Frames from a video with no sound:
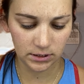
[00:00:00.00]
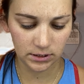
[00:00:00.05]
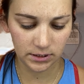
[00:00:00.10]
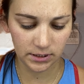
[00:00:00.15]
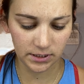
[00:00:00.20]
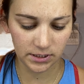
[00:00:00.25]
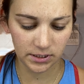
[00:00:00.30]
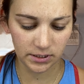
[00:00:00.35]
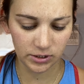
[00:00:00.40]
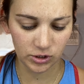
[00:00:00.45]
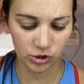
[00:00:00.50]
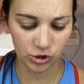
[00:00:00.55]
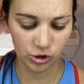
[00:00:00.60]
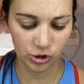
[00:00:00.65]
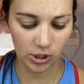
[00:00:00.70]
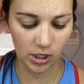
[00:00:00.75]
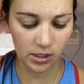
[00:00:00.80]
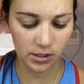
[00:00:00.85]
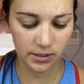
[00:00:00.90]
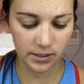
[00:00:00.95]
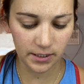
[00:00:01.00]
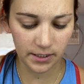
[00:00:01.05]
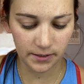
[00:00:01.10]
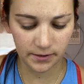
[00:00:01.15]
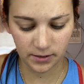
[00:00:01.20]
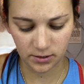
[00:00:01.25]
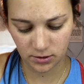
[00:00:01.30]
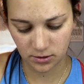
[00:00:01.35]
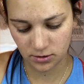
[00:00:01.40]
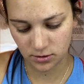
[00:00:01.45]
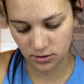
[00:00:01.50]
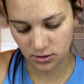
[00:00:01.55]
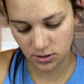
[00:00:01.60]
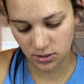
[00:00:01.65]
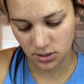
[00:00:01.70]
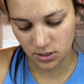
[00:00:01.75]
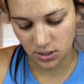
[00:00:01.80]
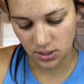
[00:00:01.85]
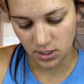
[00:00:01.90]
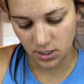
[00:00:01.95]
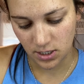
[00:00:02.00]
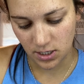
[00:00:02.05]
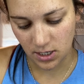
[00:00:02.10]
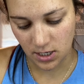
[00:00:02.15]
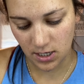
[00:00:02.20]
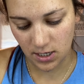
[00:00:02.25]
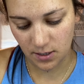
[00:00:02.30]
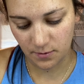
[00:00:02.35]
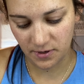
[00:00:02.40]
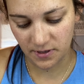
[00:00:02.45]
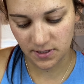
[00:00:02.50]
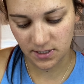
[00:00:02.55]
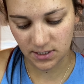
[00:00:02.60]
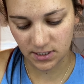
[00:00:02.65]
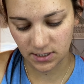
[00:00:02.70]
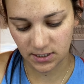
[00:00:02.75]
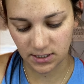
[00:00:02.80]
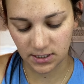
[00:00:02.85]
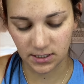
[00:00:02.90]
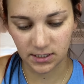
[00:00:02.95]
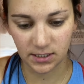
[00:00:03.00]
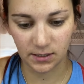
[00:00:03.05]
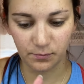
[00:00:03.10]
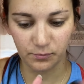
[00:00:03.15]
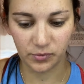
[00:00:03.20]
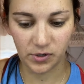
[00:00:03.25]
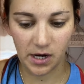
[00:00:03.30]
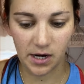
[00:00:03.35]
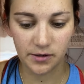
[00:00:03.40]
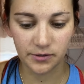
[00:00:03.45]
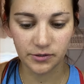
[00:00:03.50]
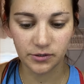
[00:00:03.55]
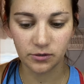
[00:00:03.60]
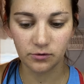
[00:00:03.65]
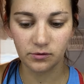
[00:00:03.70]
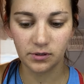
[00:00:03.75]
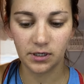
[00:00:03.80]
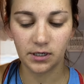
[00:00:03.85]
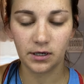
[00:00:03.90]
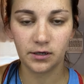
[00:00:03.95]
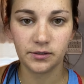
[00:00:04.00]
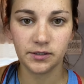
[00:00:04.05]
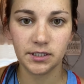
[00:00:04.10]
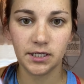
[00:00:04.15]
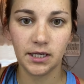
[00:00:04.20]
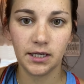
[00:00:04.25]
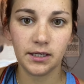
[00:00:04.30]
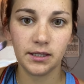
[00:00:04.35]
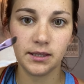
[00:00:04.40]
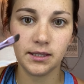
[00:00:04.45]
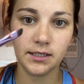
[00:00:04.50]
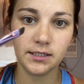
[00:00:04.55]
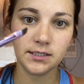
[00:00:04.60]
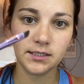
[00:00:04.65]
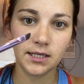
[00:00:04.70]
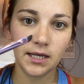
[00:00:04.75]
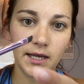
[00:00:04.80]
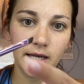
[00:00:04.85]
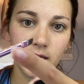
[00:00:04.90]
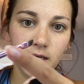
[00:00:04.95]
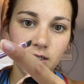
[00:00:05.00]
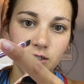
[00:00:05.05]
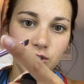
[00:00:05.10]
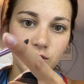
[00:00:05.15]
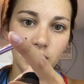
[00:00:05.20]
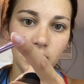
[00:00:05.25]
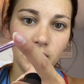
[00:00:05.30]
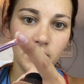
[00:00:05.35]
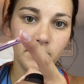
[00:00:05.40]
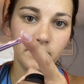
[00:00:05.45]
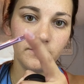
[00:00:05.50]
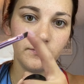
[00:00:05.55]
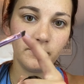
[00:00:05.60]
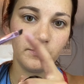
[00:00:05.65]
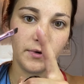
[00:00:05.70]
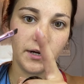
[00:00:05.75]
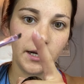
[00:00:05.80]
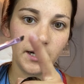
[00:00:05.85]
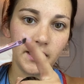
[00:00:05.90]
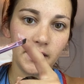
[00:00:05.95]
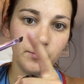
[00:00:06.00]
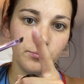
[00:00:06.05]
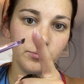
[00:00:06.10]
This is chocolate, and this is the dip brow. So then I'll take this edge of my